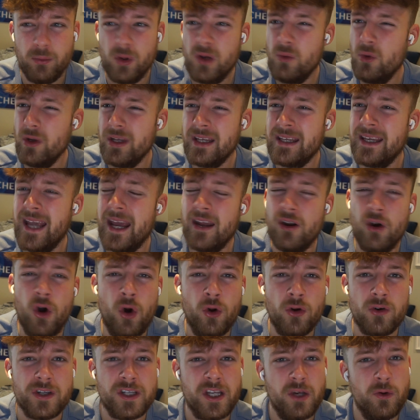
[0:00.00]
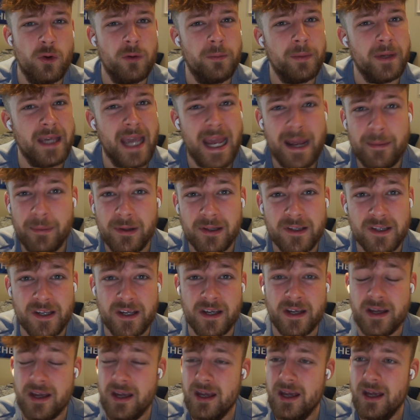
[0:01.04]
We wouldn't get owners who would be able
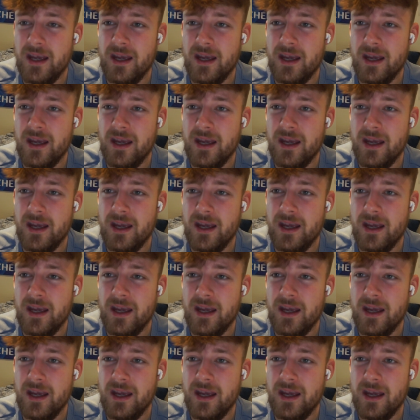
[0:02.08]
to